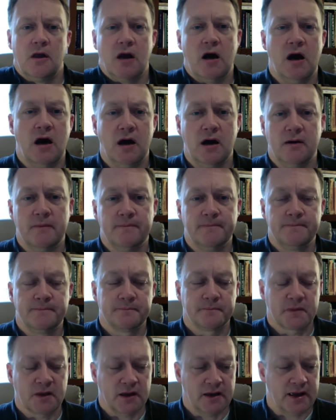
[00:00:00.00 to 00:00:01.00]

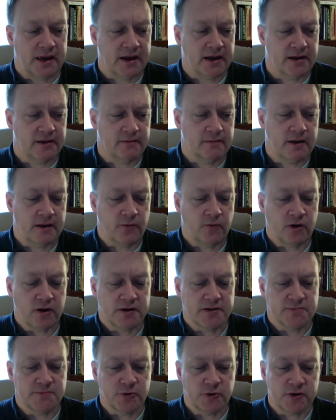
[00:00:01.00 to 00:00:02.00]
and
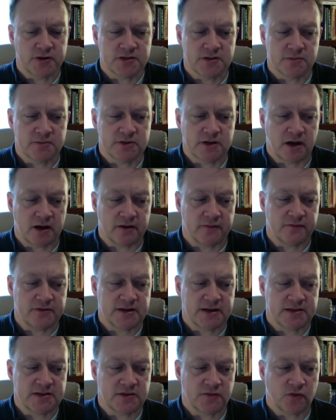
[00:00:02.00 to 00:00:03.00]
whereas Buddhism
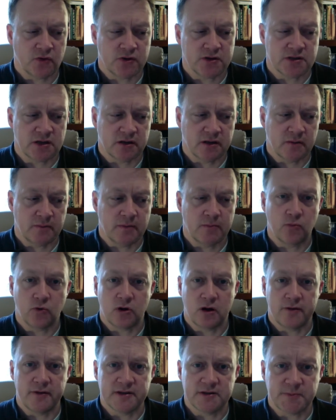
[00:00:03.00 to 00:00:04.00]
tends to focus a little bit more
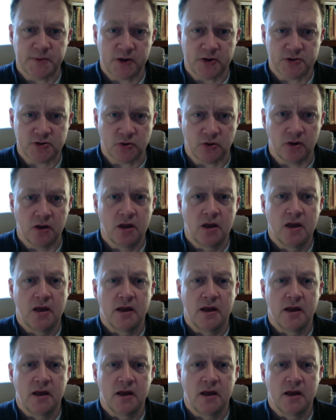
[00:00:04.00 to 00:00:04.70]
on the spiritual.